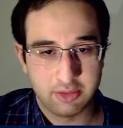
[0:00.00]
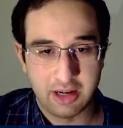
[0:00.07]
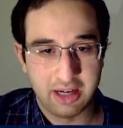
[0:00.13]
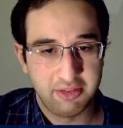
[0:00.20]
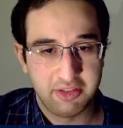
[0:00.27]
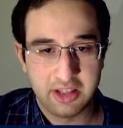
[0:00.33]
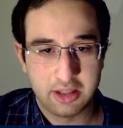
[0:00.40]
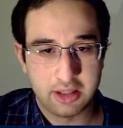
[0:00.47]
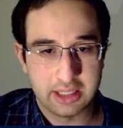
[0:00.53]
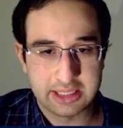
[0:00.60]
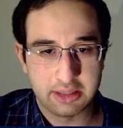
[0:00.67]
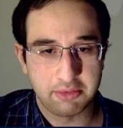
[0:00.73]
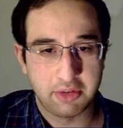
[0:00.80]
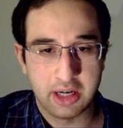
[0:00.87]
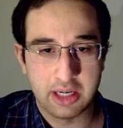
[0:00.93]
And if he
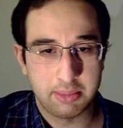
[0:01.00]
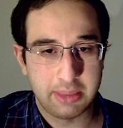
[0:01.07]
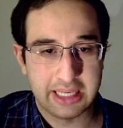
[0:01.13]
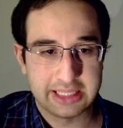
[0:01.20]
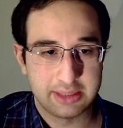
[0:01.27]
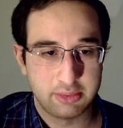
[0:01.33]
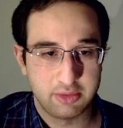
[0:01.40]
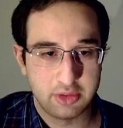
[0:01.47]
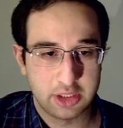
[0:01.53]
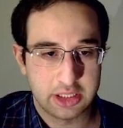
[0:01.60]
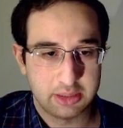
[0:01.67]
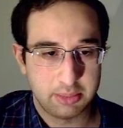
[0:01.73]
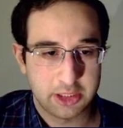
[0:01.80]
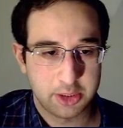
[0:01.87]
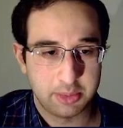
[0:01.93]
doesn't find the best move, which
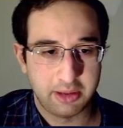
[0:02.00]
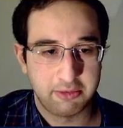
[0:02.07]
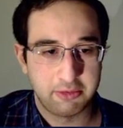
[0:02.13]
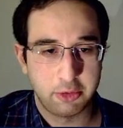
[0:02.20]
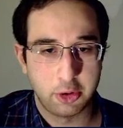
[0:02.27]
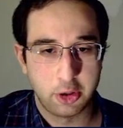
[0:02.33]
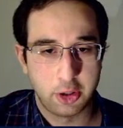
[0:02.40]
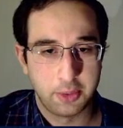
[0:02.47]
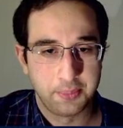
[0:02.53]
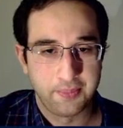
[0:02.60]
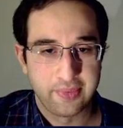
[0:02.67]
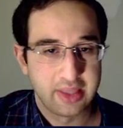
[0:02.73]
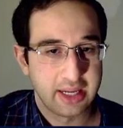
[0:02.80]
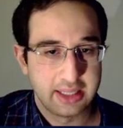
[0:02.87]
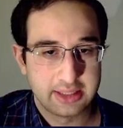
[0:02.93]
is bishop f4,
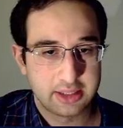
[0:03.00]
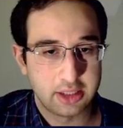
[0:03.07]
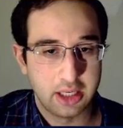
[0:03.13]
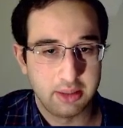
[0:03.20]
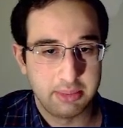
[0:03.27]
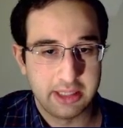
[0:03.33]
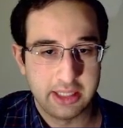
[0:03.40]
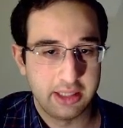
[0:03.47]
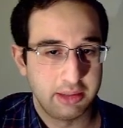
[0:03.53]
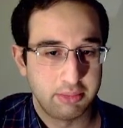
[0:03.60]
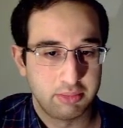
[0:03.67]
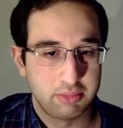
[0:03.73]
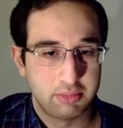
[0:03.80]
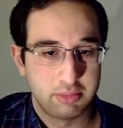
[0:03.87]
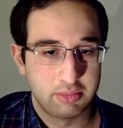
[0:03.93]
it's going to be
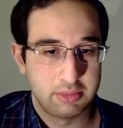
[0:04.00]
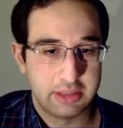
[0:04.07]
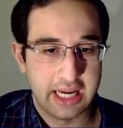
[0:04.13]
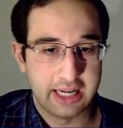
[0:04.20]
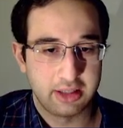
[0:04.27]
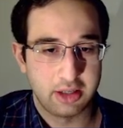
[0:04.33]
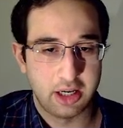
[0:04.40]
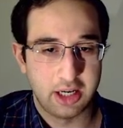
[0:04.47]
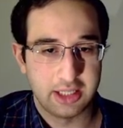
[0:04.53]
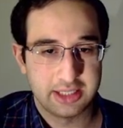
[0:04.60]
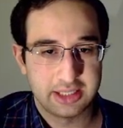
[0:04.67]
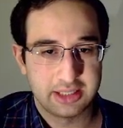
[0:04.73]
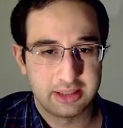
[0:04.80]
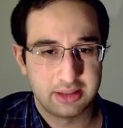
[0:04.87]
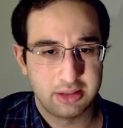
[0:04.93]
dead loss.
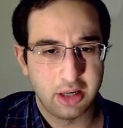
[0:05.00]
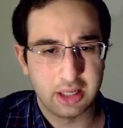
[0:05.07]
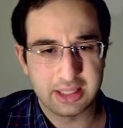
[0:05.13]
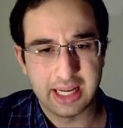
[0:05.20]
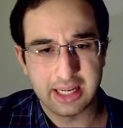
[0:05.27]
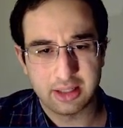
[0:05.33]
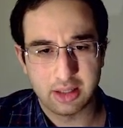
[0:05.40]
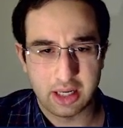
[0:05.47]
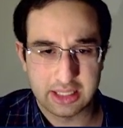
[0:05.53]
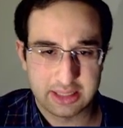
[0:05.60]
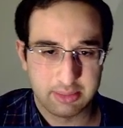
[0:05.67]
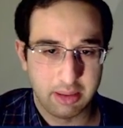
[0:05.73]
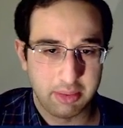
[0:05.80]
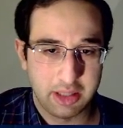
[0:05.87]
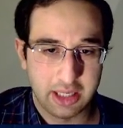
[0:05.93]
Not dead
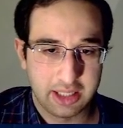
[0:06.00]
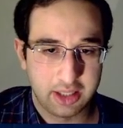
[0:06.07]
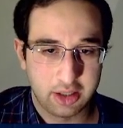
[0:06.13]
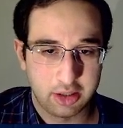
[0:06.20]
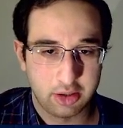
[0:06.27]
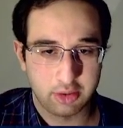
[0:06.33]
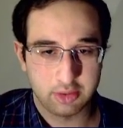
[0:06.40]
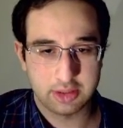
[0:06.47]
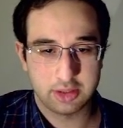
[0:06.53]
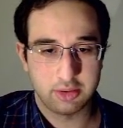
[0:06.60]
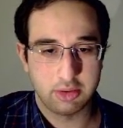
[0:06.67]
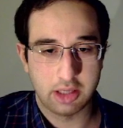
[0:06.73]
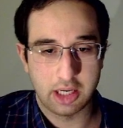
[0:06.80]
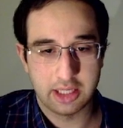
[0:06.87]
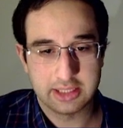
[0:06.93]
loss, maybe like close to
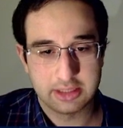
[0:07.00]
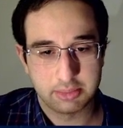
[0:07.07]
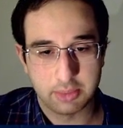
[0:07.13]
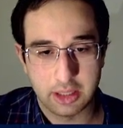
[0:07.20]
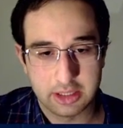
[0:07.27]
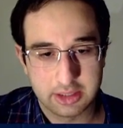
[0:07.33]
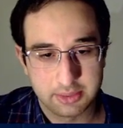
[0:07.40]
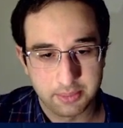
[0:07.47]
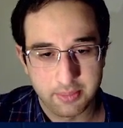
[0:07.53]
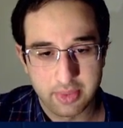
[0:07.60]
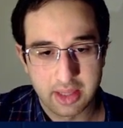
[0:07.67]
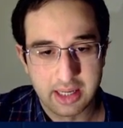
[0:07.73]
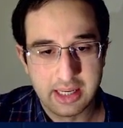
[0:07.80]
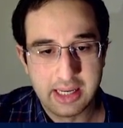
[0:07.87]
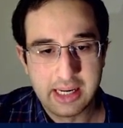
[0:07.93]
loss. But
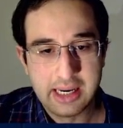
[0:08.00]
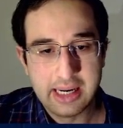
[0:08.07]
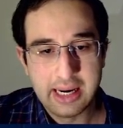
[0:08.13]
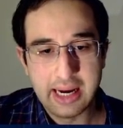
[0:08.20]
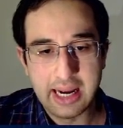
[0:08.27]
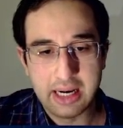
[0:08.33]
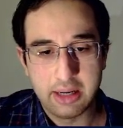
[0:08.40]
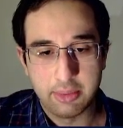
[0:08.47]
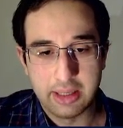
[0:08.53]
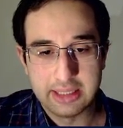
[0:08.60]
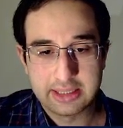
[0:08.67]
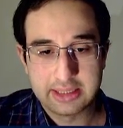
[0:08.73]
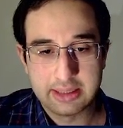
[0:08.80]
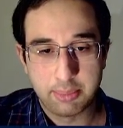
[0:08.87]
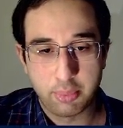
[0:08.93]
anyways,
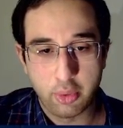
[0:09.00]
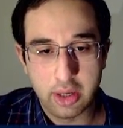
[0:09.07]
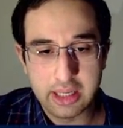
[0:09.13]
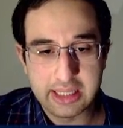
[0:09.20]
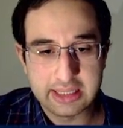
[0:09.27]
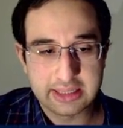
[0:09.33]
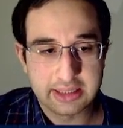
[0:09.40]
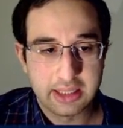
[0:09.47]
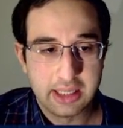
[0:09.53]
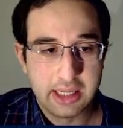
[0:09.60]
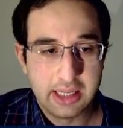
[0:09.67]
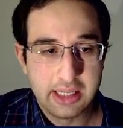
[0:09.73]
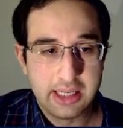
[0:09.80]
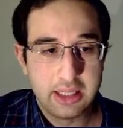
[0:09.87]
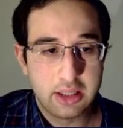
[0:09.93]
the point is,
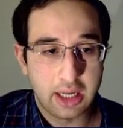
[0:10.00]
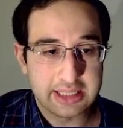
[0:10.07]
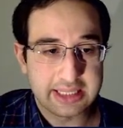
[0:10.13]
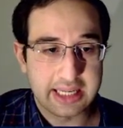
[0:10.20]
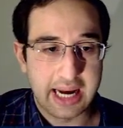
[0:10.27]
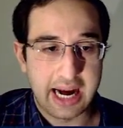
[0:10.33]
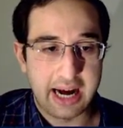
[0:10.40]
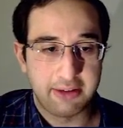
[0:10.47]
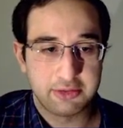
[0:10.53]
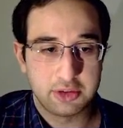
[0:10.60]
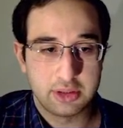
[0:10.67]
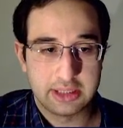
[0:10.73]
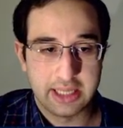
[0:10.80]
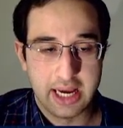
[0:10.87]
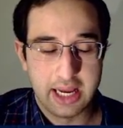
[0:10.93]
he doesn't have to
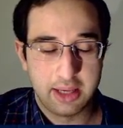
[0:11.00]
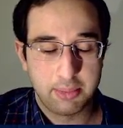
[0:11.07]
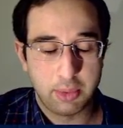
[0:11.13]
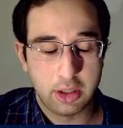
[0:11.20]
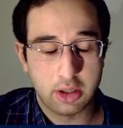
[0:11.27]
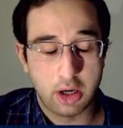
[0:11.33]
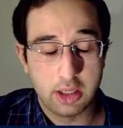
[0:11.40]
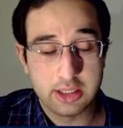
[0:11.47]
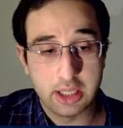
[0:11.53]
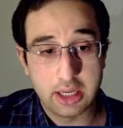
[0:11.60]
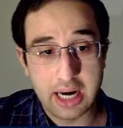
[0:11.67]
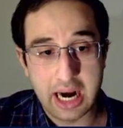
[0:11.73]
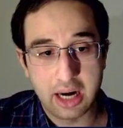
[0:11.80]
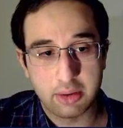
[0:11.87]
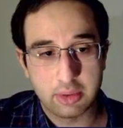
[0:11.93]
take. But on the other
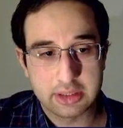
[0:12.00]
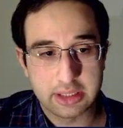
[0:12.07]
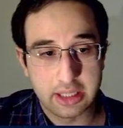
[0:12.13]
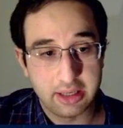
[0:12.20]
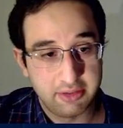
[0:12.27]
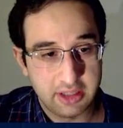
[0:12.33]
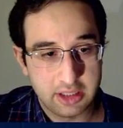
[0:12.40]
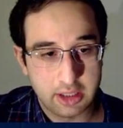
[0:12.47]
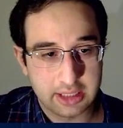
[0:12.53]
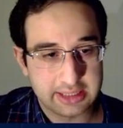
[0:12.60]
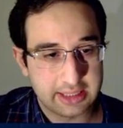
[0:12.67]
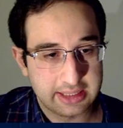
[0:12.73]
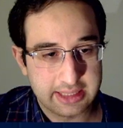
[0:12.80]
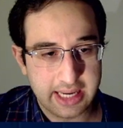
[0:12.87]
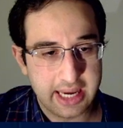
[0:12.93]
hand, I was like, if he
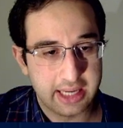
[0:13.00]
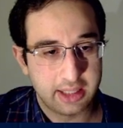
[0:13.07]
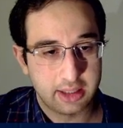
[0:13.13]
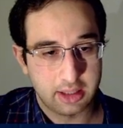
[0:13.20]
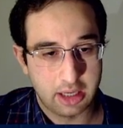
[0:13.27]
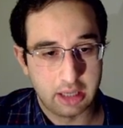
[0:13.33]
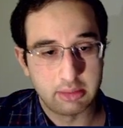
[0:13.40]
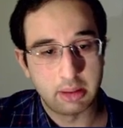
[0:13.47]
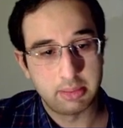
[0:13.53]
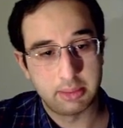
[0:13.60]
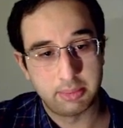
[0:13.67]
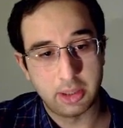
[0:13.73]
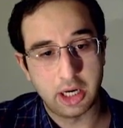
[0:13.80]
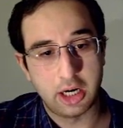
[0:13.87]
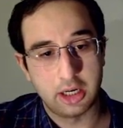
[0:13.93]
doesn't take, I'm up a
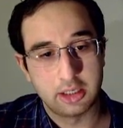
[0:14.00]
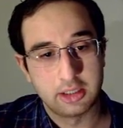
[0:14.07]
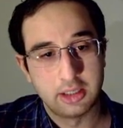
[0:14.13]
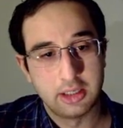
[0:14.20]
pawn.